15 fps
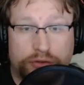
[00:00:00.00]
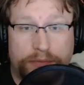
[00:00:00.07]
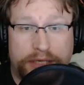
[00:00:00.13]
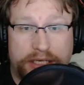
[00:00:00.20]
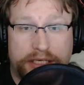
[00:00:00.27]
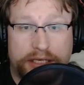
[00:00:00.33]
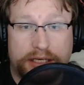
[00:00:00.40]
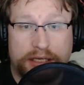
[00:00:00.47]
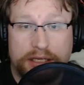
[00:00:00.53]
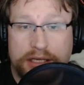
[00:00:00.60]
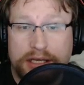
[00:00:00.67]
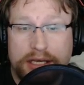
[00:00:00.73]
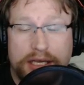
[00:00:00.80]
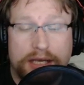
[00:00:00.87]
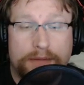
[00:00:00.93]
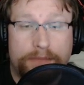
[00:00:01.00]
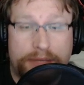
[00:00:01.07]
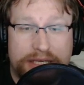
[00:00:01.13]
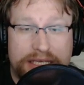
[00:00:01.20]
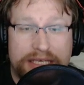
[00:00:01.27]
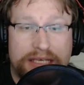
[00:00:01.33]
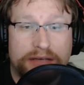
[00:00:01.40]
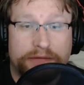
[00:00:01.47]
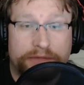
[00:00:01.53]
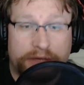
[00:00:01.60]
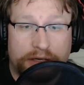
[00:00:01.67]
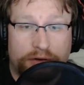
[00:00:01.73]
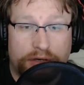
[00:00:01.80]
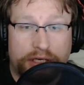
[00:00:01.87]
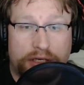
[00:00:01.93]
social media. Be
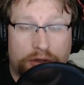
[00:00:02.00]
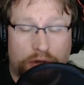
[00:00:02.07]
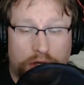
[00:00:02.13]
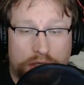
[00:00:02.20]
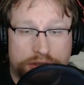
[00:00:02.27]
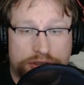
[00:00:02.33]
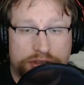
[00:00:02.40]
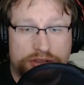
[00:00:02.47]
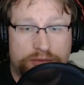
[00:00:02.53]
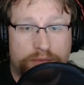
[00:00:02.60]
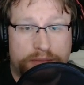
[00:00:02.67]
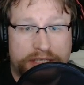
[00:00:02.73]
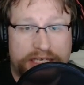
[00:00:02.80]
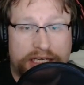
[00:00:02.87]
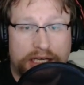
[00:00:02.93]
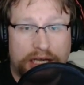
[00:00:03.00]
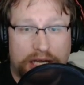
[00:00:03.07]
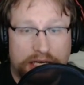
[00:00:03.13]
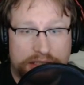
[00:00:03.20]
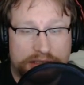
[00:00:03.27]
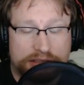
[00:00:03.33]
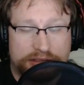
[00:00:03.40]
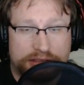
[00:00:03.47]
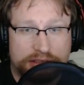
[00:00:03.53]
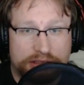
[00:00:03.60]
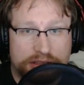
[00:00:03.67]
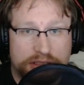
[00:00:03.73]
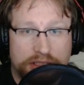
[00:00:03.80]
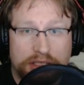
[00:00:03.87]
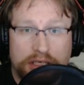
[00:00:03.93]
very cautious. Be
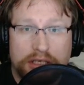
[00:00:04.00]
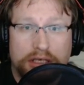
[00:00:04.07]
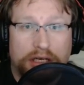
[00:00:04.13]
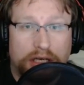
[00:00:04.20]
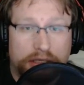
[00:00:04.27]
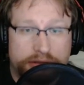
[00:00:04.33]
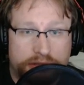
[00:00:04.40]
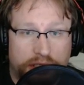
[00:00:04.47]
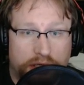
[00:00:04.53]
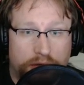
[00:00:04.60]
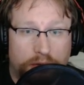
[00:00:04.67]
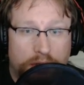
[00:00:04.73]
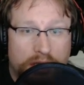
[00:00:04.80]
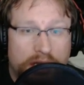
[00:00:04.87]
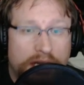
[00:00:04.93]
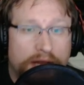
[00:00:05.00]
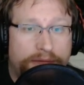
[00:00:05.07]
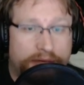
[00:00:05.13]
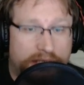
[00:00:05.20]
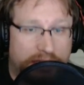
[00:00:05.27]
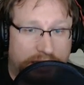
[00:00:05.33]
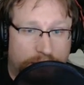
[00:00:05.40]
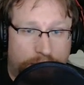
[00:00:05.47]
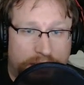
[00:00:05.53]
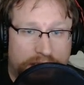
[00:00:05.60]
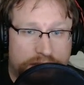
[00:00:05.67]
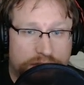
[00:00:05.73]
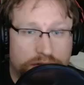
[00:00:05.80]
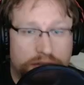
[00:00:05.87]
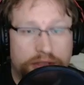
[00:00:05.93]
cognizant. Also, if you take a
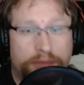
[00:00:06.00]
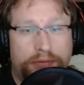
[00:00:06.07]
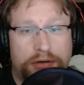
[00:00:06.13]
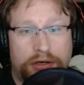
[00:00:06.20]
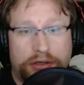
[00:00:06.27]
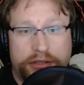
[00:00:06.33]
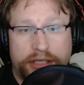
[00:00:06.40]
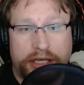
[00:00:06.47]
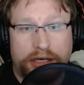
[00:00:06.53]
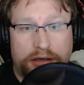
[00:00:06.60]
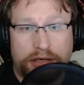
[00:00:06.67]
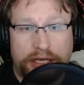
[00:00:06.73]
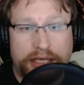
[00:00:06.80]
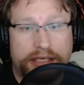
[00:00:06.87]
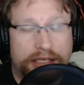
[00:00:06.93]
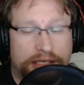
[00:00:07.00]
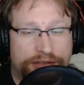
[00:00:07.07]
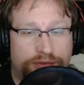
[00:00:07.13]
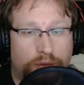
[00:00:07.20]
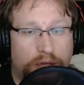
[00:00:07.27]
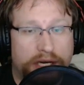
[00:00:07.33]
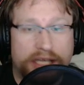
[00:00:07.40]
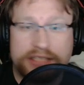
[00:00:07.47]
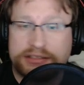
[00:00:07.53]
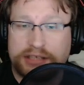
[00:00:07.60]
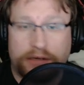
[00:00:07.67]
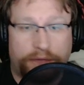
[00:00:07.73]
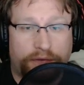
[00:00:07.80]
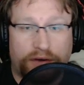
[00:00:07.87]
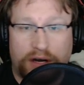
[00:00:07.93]
picture and you put it on the internet, guess what?
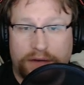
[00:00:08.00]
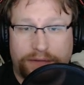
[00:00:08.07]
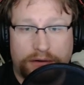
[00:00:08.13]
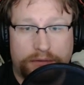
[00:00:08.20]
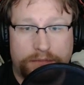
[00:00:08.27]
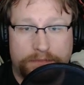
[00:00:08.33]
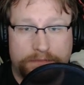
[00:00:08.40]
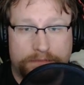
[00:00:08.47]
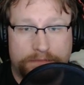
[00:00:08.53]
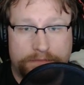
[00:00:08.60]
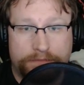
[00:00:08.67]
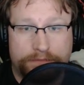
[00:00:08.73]
It's there forever.